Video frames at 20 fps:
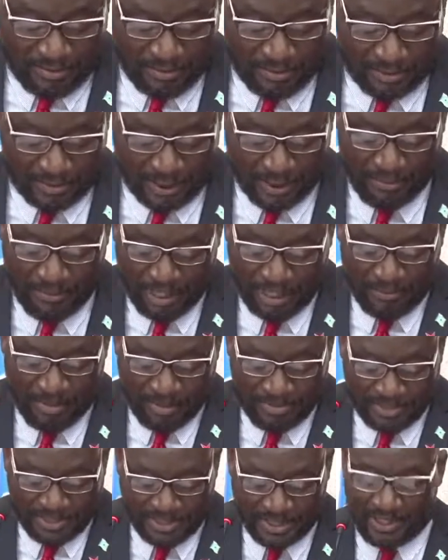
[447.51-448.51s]
the
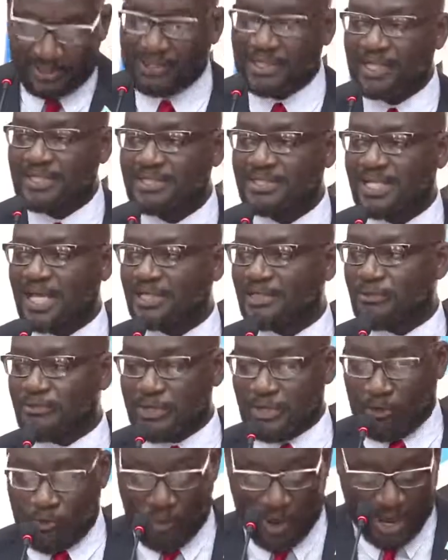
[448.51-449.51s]
minimum standards that are
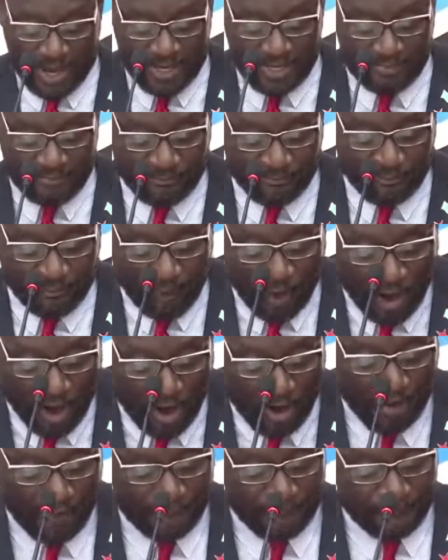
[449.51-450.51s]
required
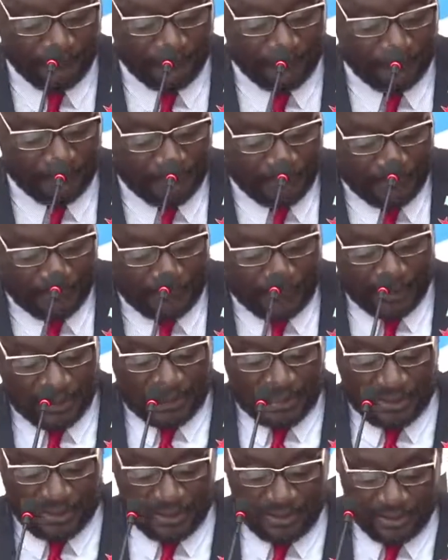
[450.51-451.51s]
for
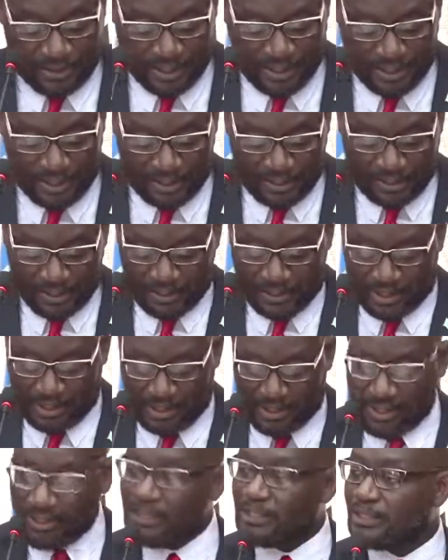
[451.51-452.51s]
the
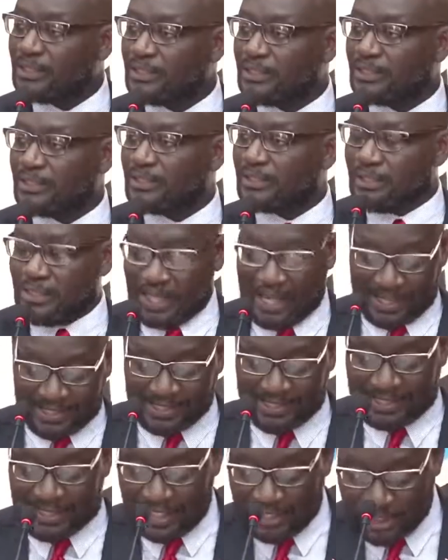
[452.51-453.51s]

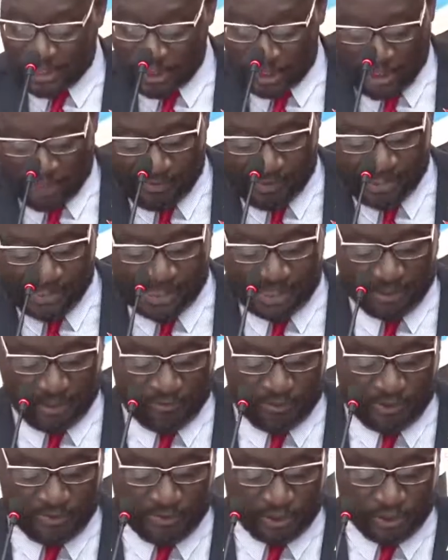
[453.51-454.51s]
extension of a state of
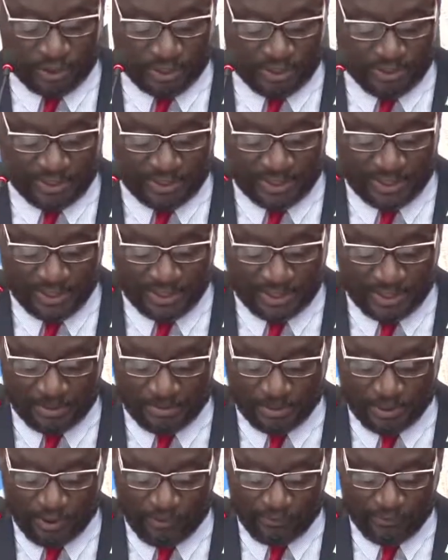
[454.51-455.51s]
emergency in
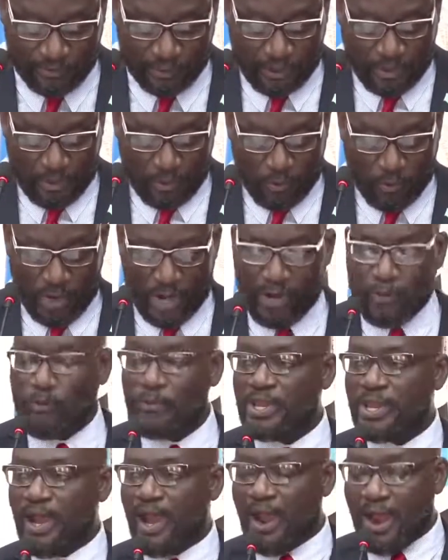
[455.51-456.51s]
terms of where
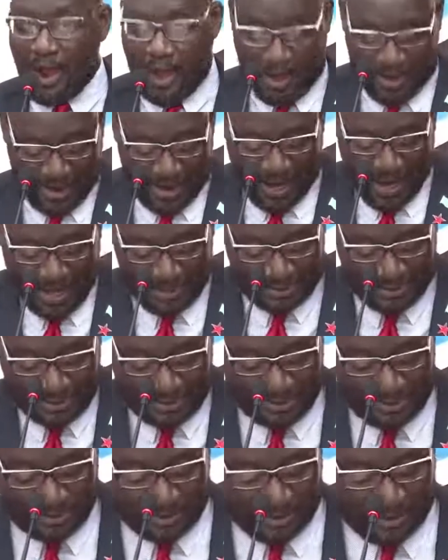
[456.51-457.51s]
we are
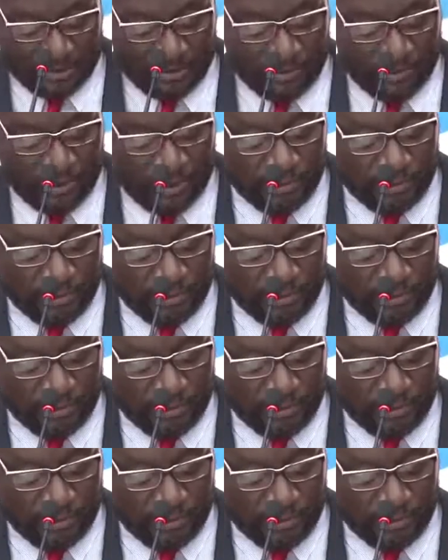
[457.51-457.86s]
at in